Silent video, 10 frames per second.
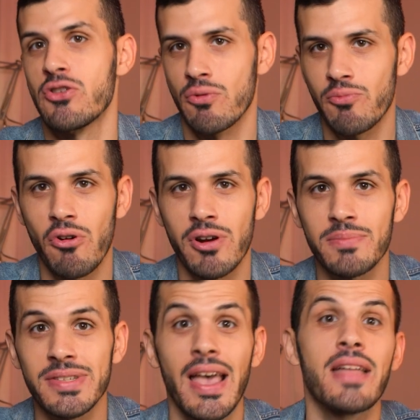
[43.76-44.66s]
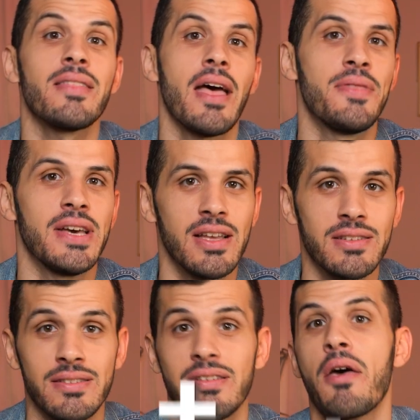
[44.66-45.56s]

major programs and at the end